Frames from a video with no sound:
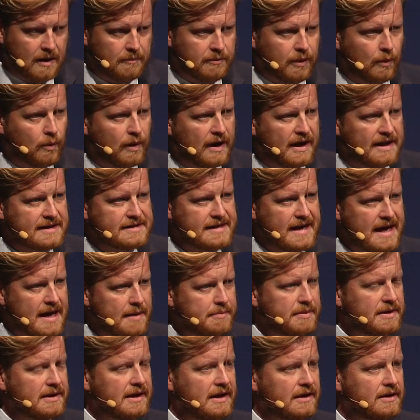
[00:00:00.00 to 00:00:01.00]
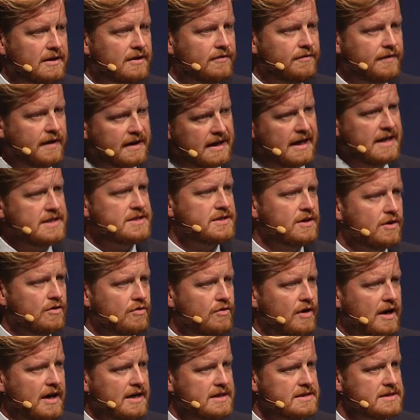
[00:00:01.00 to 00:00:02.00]
But what has happened in the financial
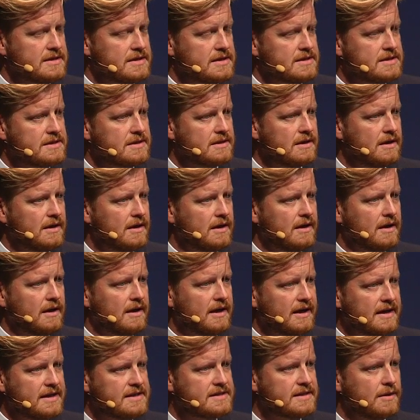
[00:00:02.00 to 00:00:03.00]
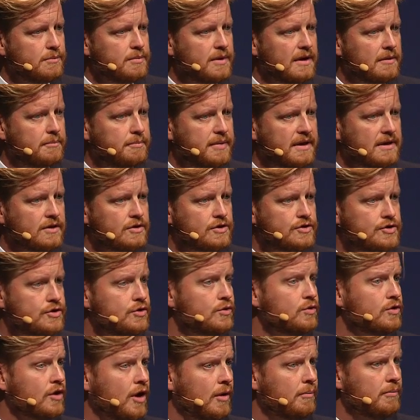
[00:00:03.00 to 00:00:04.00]
crisis is that we have been
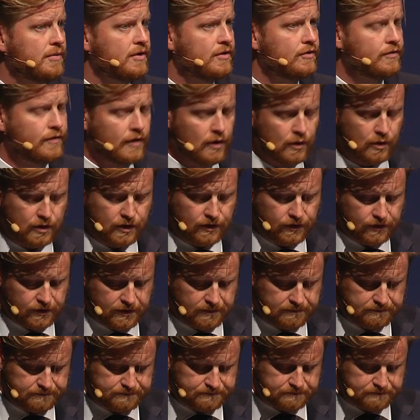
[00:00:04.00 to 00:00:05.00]
too numbers focused.